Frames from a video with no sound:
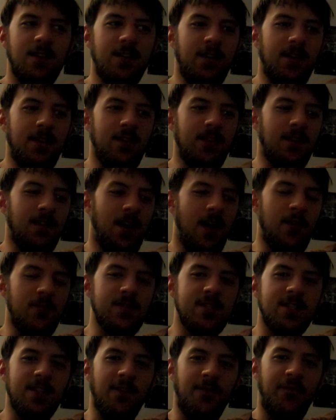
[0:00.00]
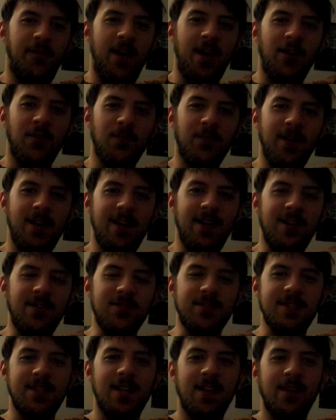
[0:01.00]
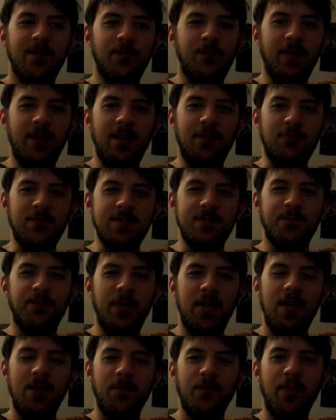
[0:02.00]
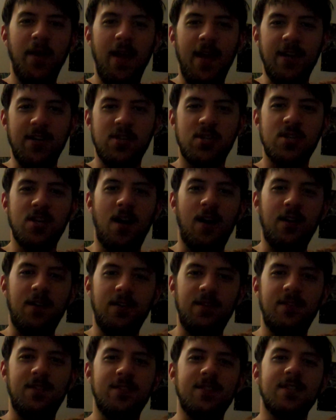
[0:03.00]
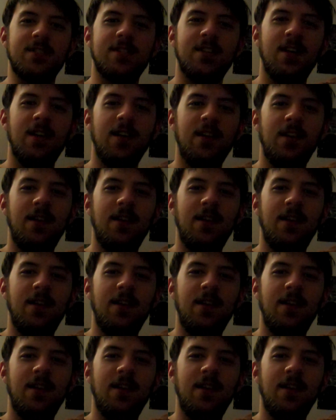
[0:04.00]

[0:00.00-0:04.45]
and I was in the final rounds, but it was beanbag shotguns,